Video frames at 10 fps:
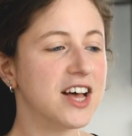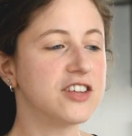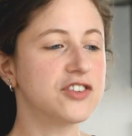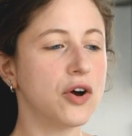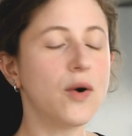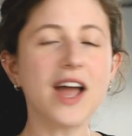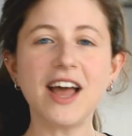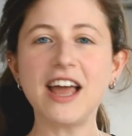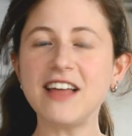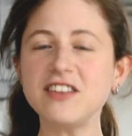So
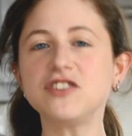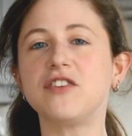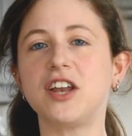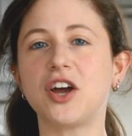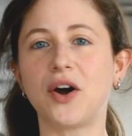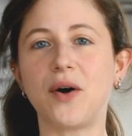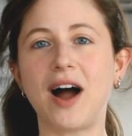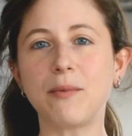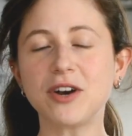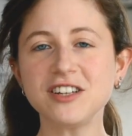in this video,
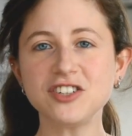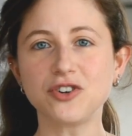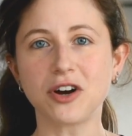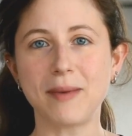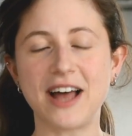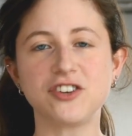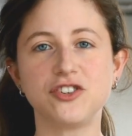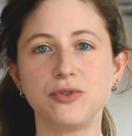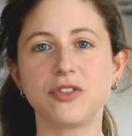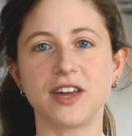I wanted to talk about
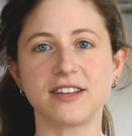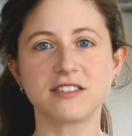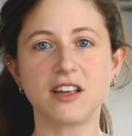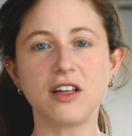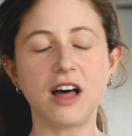two things.